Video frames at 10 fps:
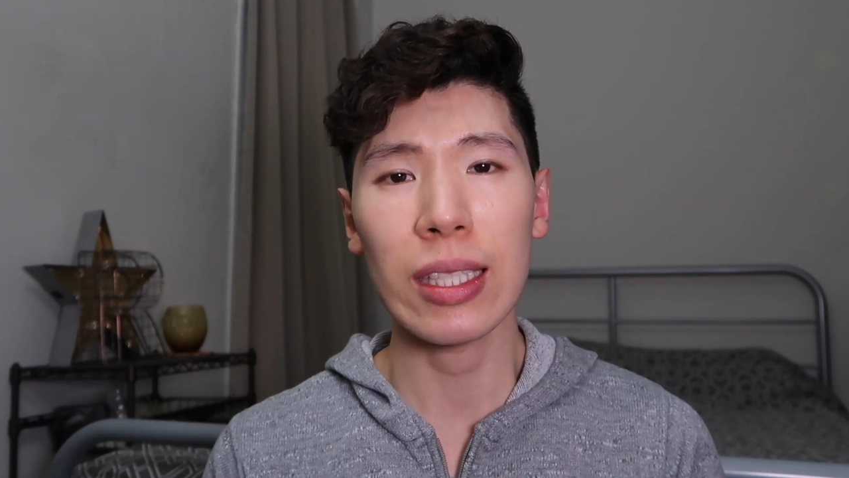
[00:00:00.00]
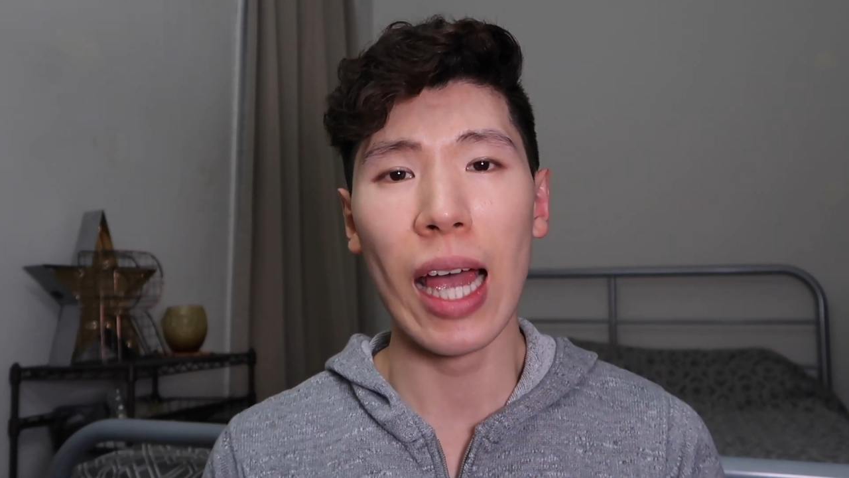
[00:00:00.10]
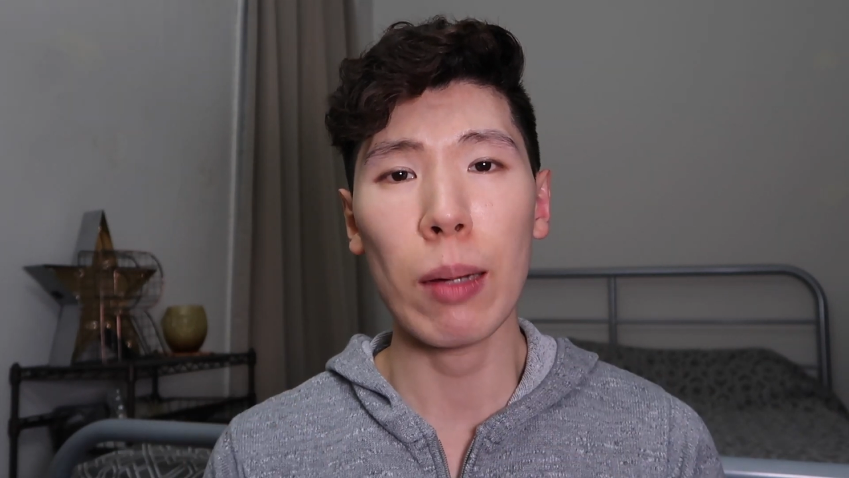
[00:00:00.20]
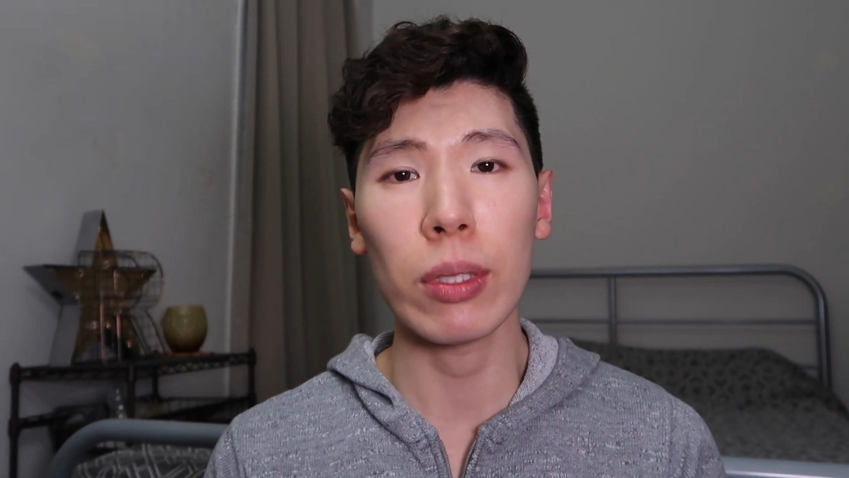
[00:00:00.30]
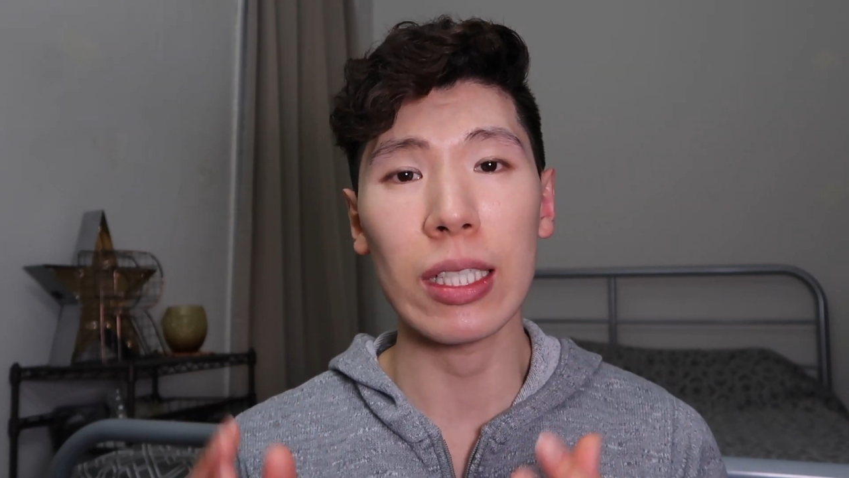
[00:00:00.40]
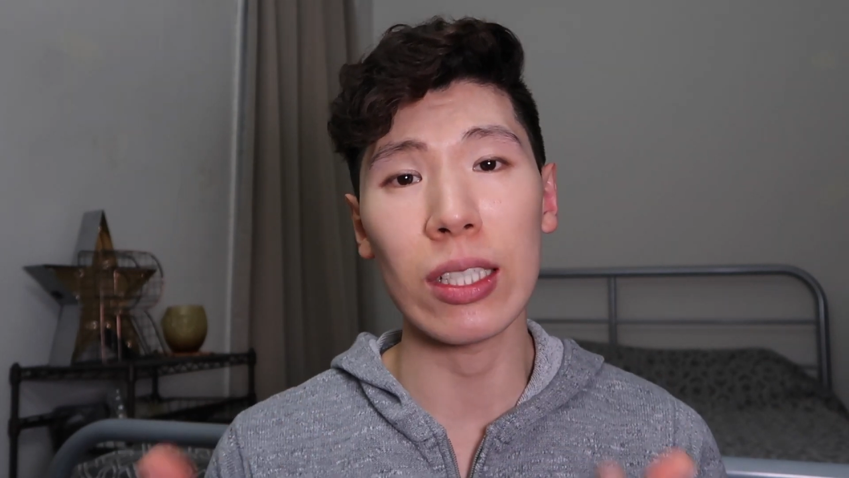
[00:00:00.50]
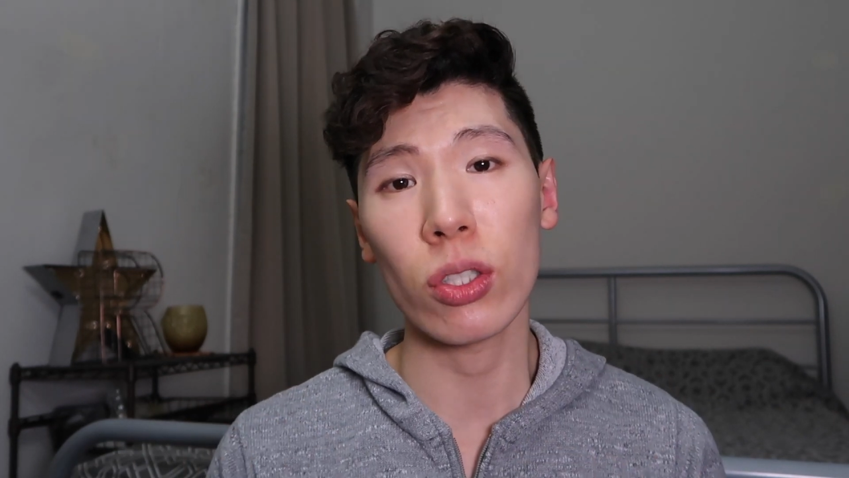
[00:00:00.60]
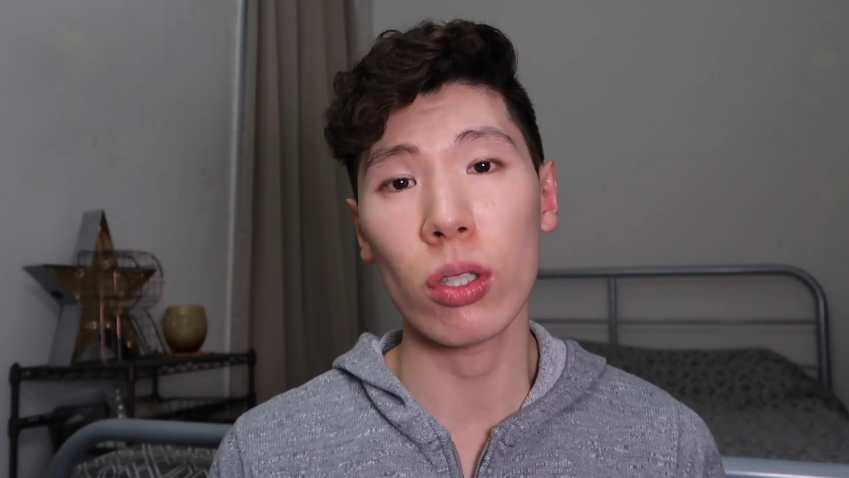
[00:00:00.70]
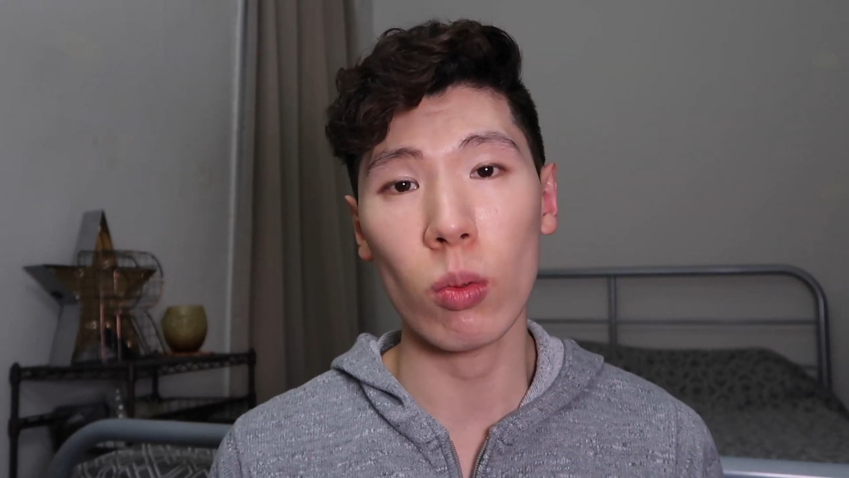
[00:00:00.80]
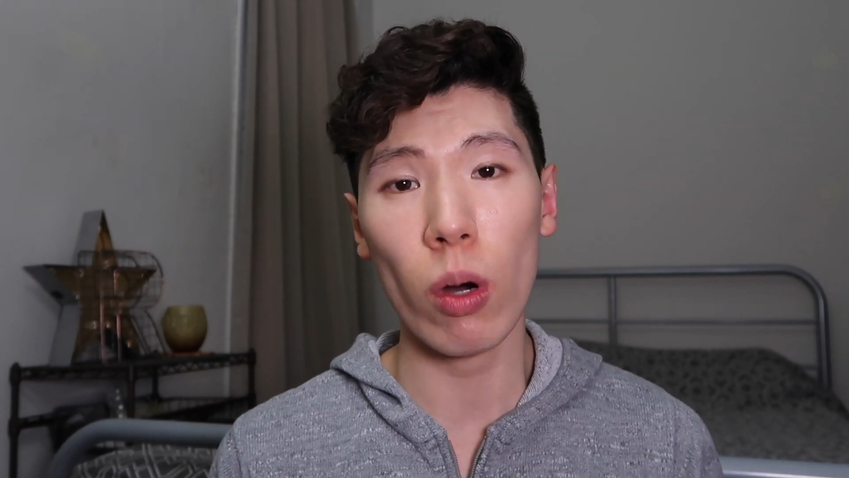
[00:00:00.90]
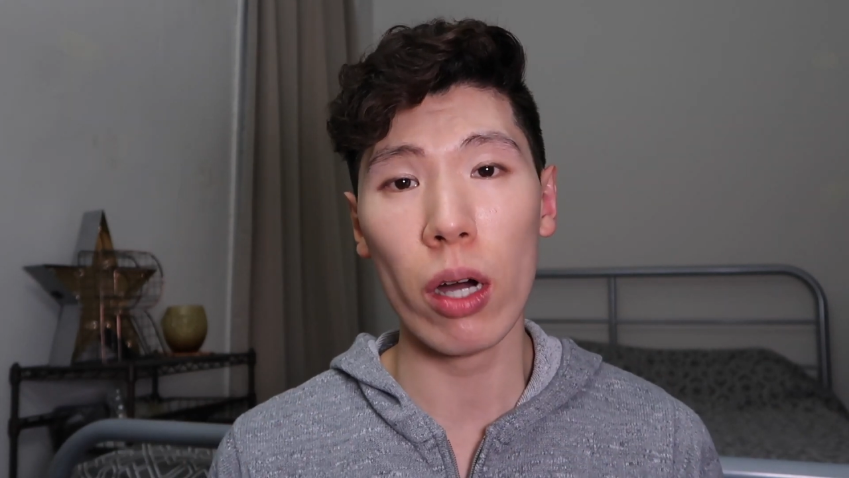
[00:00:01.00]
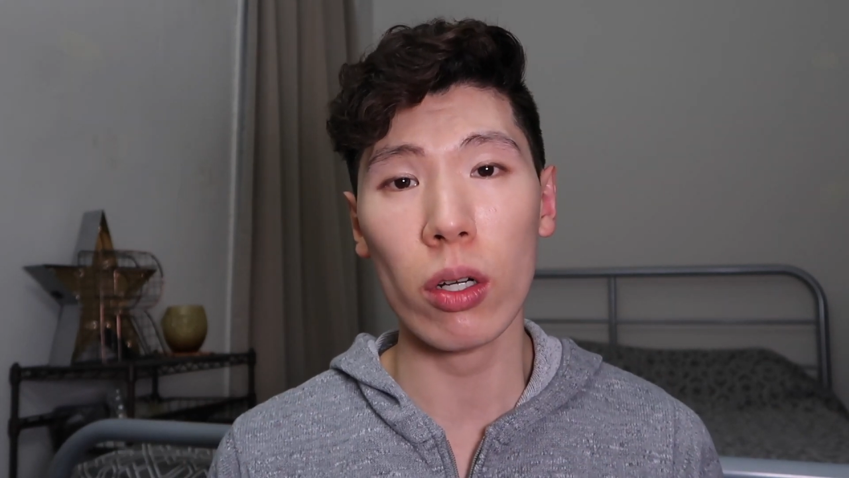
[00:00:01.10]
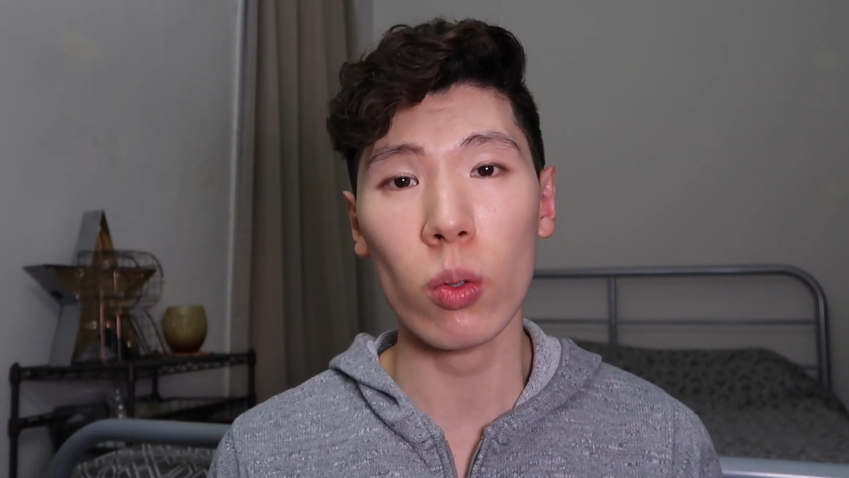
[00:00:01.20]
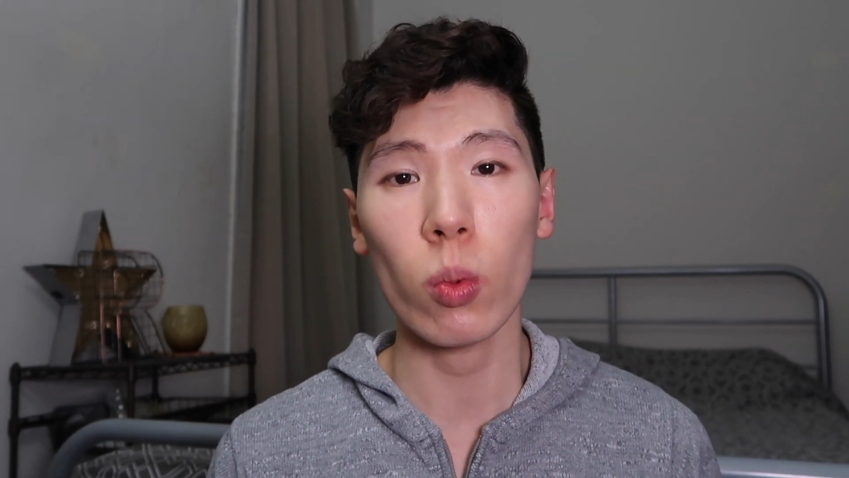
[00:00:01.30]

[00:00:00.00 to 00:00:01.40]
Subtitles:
tablet into the water,